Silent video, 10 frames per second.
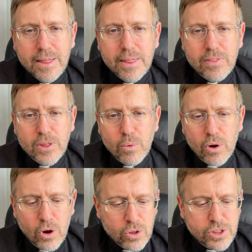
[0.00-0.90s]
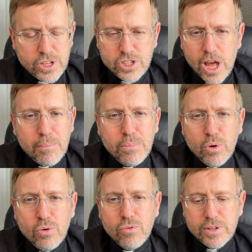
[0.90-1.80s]
that the earth does not
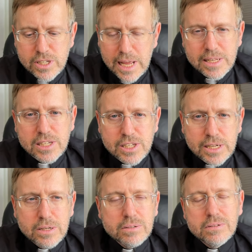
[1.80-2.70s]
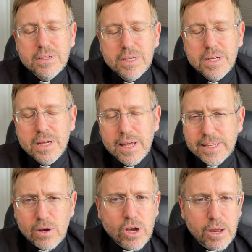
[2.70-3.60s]
move, it stands still. That's
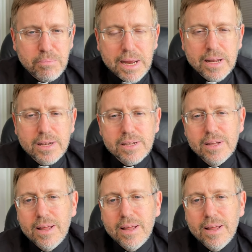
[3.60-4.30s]
how God made it.